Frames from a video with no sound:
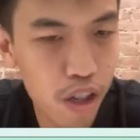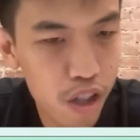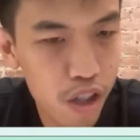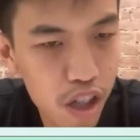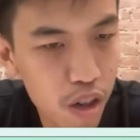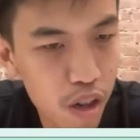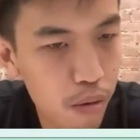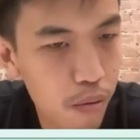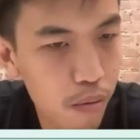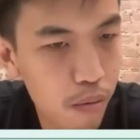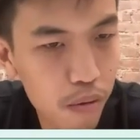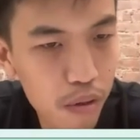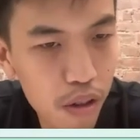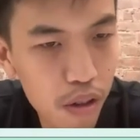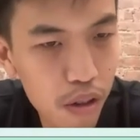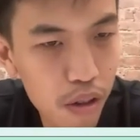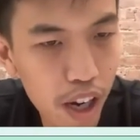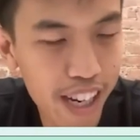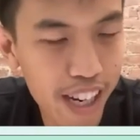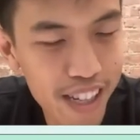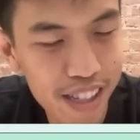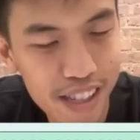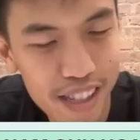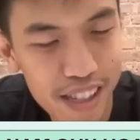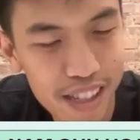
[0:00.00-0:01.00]
there's no,
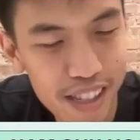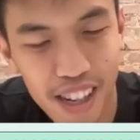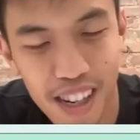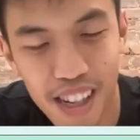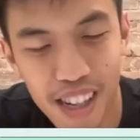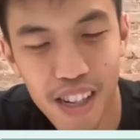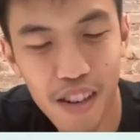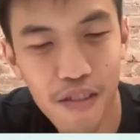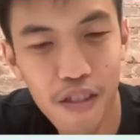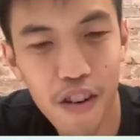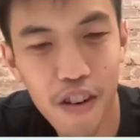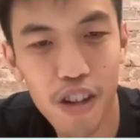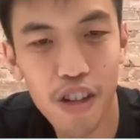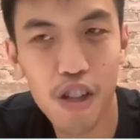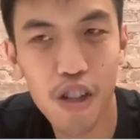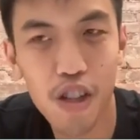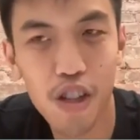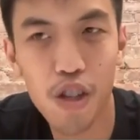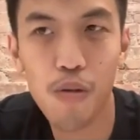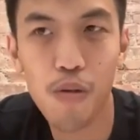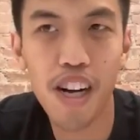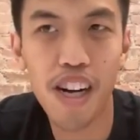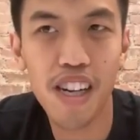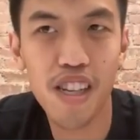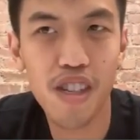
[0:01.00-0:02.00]
I guess, default
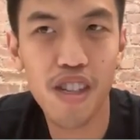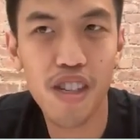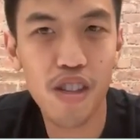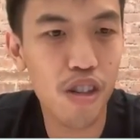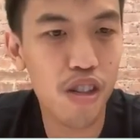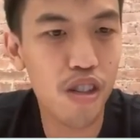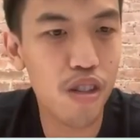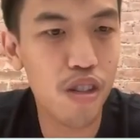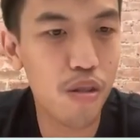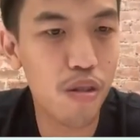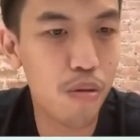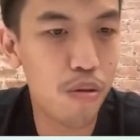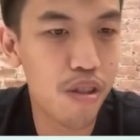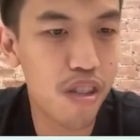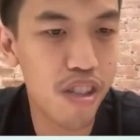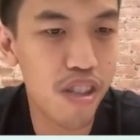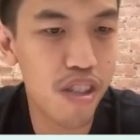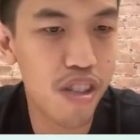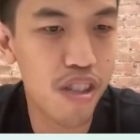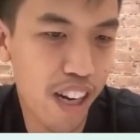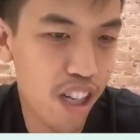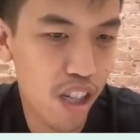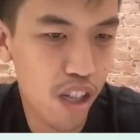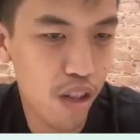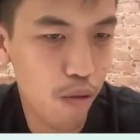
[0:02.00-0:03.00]
UI, you could use
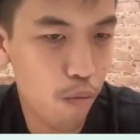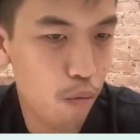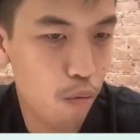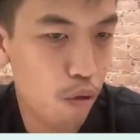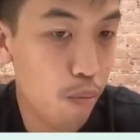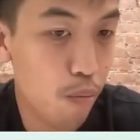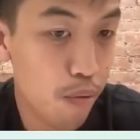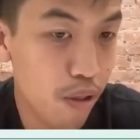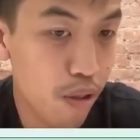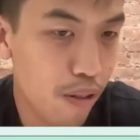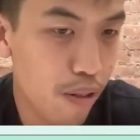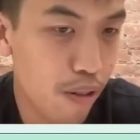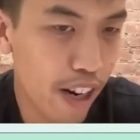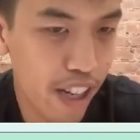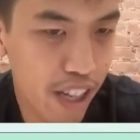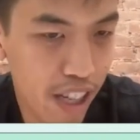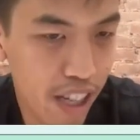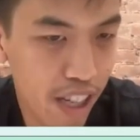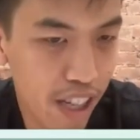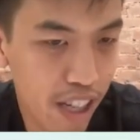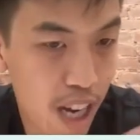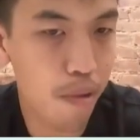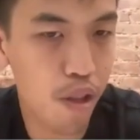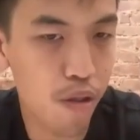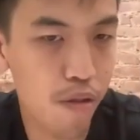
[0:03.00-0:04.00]
like the warp UI,
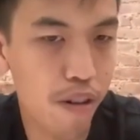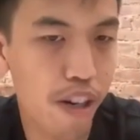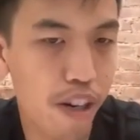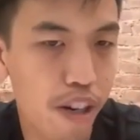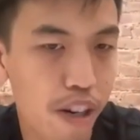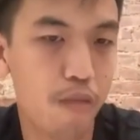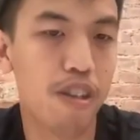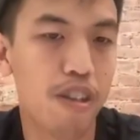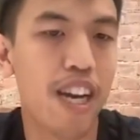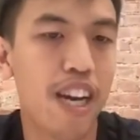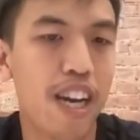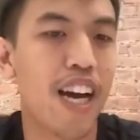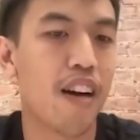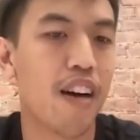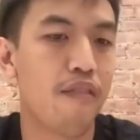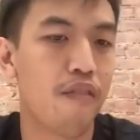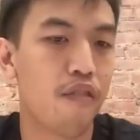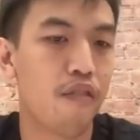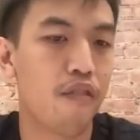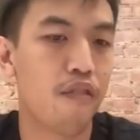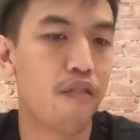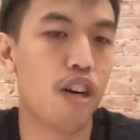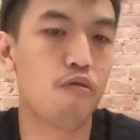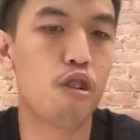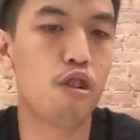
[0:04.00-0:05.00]
the template UI that we have
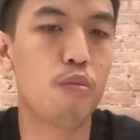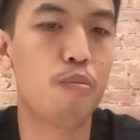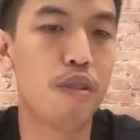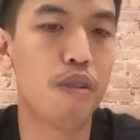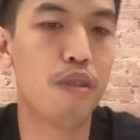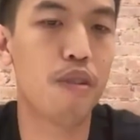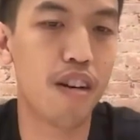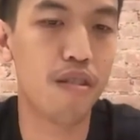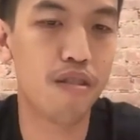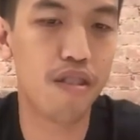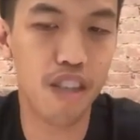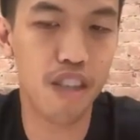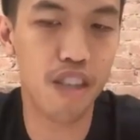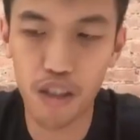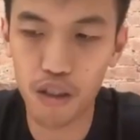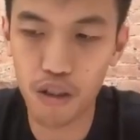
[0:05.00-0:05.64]
for our warp routes,